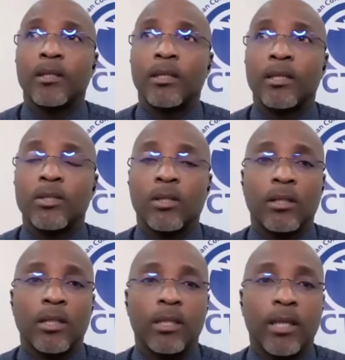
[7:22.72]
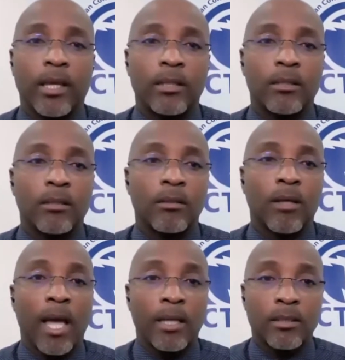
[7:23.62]
They certainly can
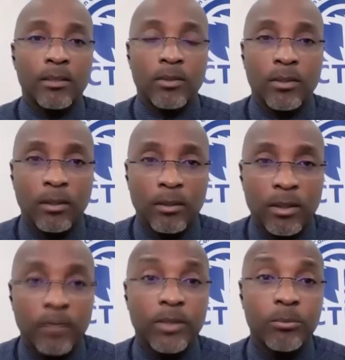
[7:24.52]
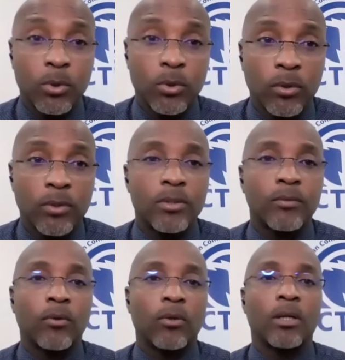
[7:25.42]
act as service bureaus
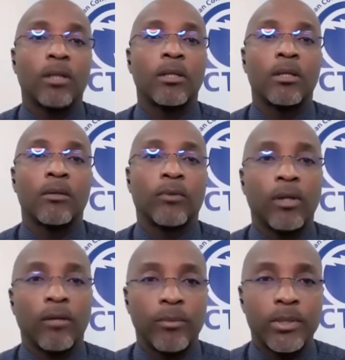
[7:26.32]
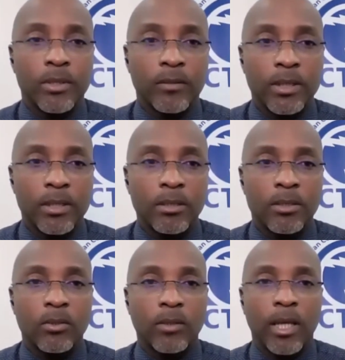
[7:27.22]
for government
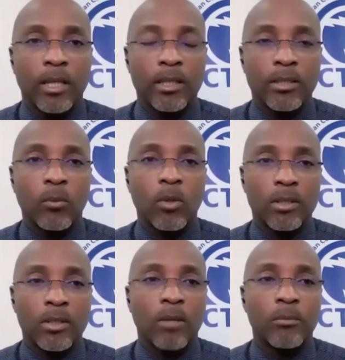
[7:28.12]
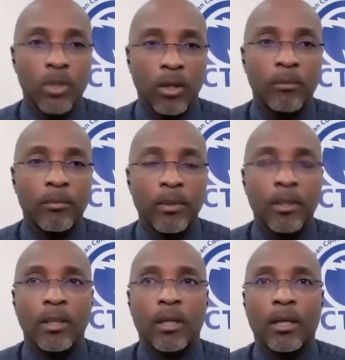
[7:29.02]
services, so that it's a one-stop shop,
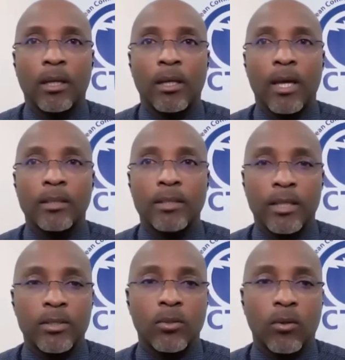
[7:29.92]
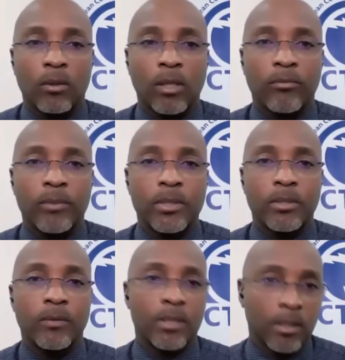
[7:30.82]
access to all government
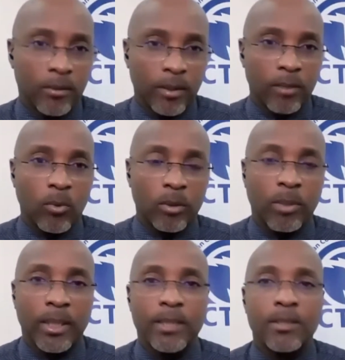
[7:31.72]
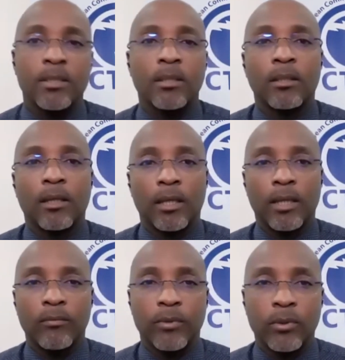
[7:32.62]
services in one place,
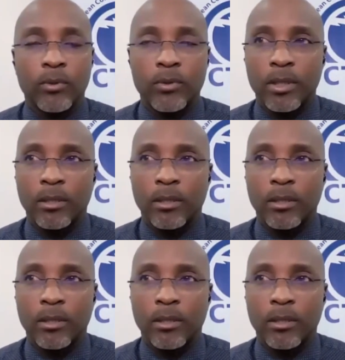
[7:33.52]
again, for those